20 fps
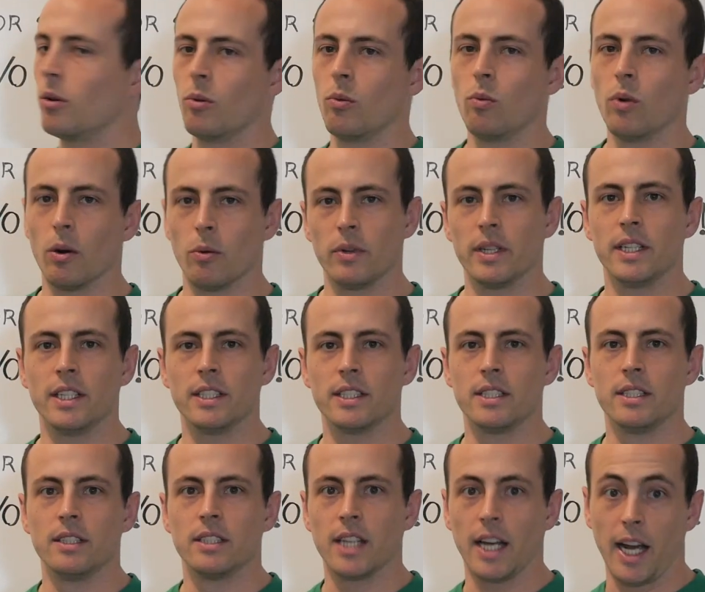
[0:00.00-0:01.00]
What we
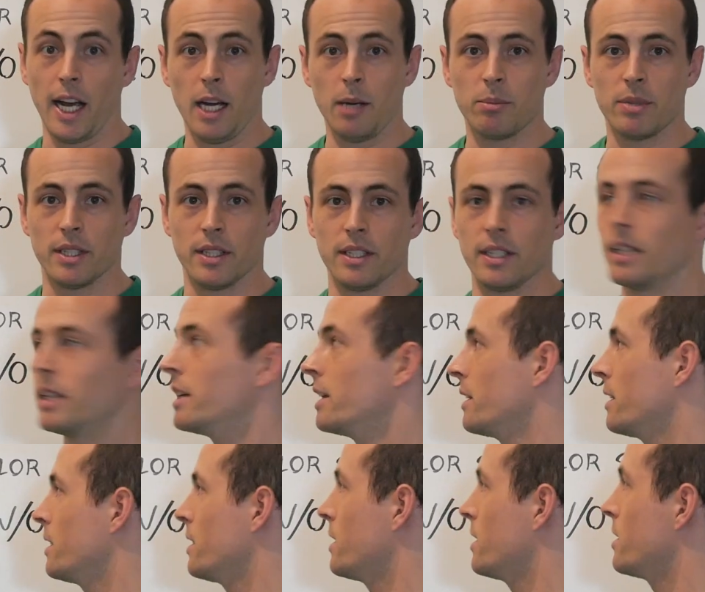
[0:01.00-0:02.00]
need to happen
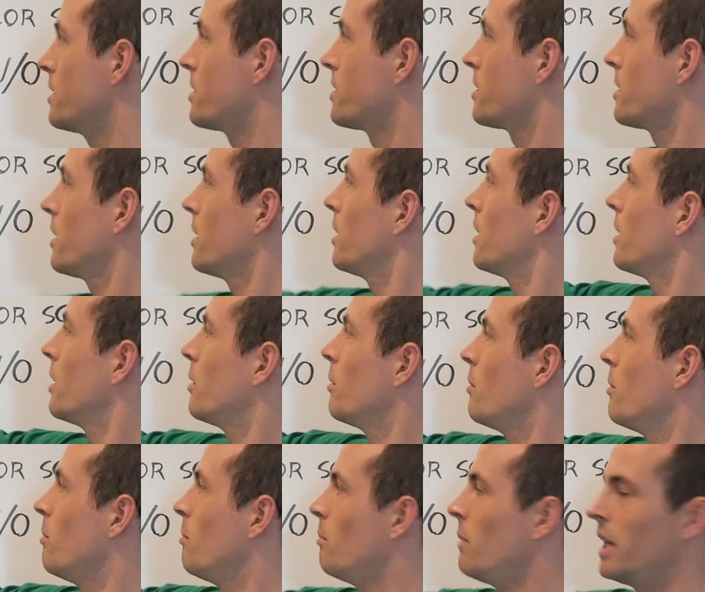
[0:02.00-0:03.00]
is
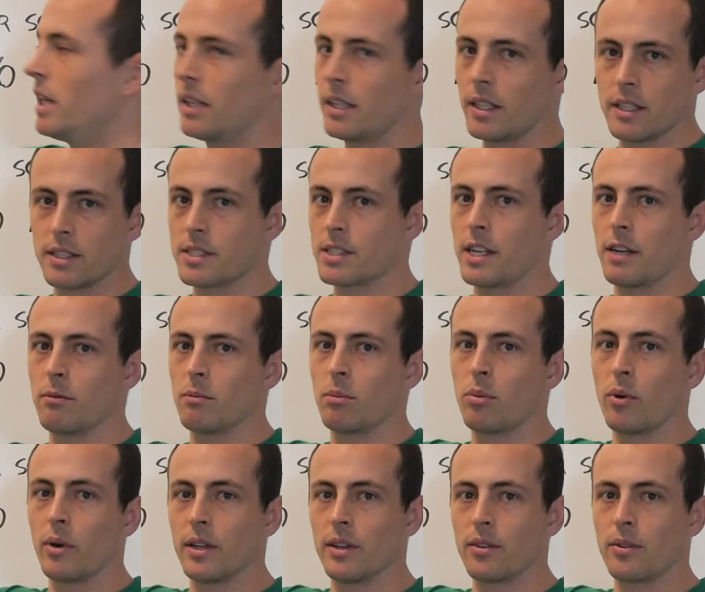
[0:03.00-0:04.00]
make
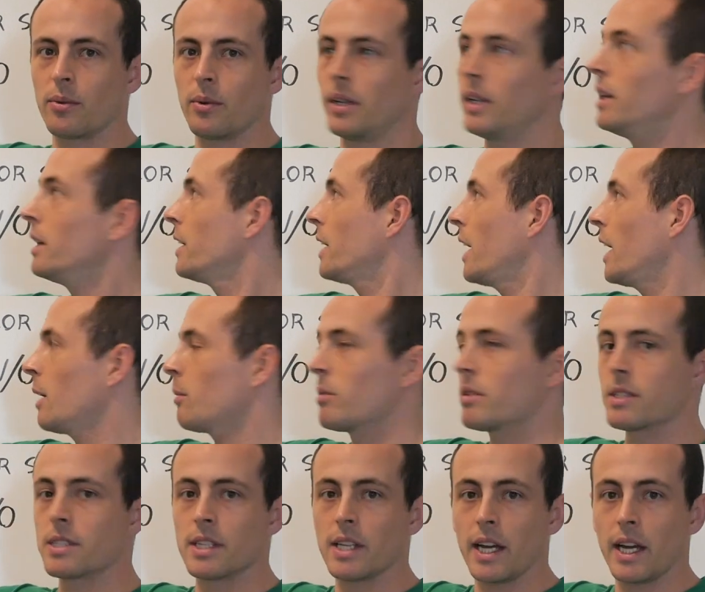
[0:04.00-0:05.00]
7.3,
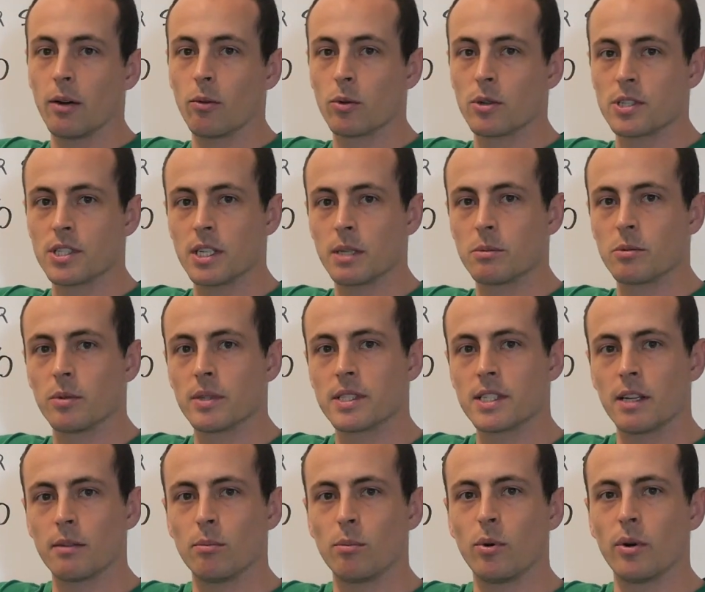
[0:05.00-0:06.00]
cameras that were shipped with
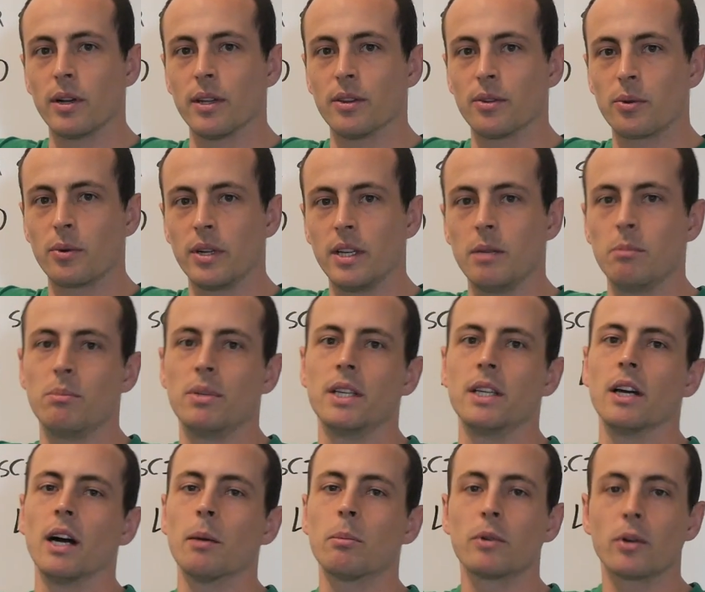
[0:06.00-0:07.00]
7.3,
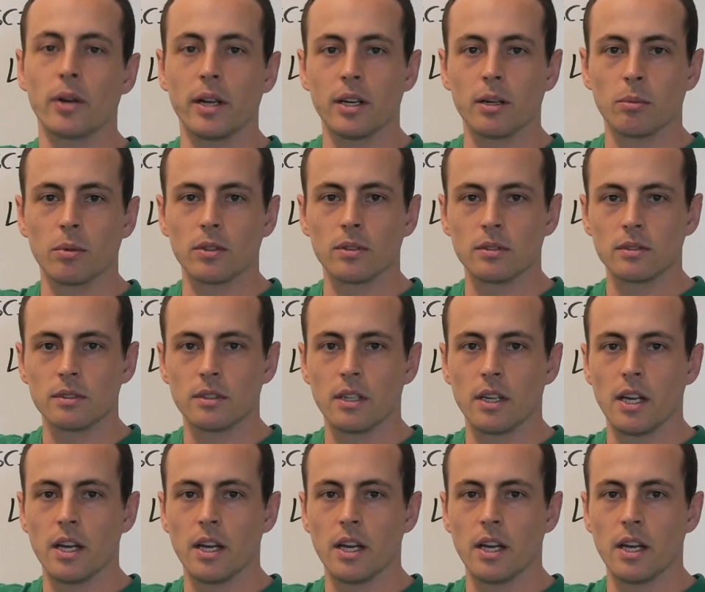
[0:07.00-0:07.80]
be upgradable.